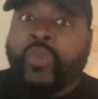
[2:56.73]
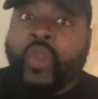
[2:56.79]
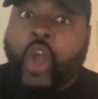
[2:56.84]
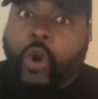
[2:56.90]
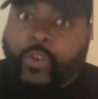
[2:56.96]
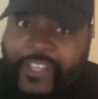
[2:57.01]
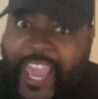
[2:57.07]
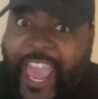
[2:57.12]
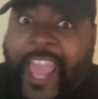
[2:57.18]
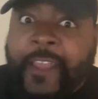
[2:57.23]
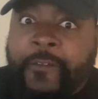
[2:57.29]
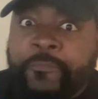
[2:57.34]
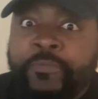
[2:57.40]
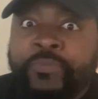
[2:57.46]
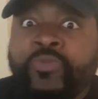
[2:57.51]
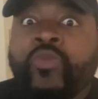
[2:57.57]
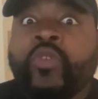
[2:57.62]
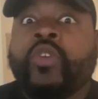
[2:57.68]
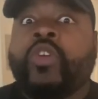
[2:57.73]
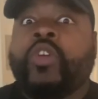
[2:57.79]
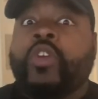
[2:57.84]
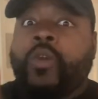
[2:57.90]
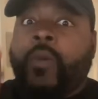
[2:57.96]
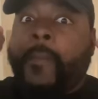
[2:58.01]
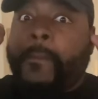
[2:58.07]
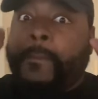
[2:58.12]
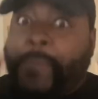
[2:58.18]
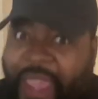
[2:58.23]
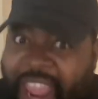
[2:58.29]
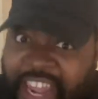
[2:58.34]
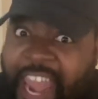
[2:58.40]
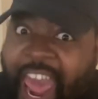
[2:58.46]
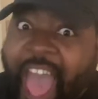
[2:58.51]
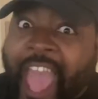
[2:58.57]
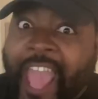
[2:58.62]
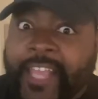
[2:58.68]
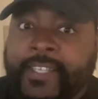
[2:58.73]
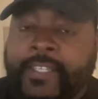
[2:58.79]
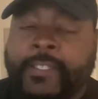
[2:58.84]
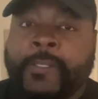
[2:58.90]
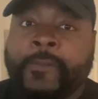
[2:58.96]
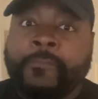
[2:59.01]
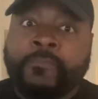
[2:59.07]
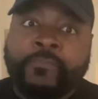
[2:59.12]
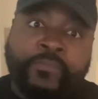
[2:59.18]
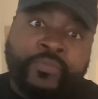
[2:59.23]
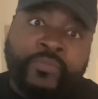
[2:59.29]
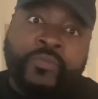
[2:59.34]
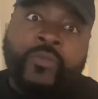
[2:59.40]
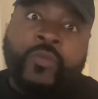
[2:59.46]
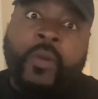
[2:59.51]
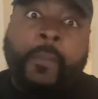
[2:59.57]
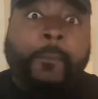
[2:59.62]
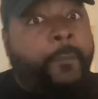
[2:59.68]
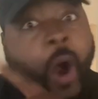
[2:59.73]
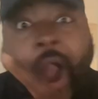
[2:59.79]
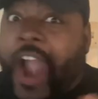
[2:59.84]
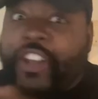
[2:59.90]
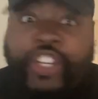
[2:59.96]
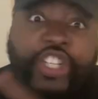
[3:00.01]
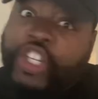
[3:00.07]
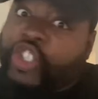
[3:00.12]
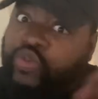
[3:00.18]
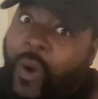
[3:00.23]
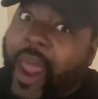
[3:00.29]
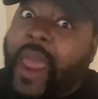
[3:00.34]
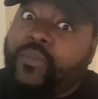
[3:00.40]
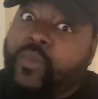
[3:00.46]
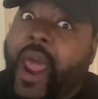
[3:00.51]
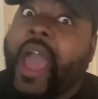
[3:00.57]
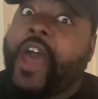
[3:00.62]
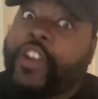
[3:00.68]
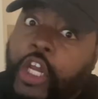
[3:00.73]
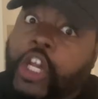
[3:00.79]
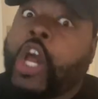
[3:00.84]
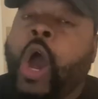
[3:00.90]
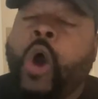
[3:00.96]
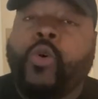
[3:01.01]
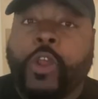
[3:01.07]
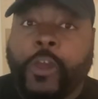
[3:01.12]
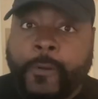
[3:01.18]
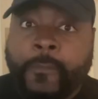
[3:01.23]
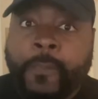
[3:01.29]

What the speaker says: Okay? Be nice. March is right around the corner.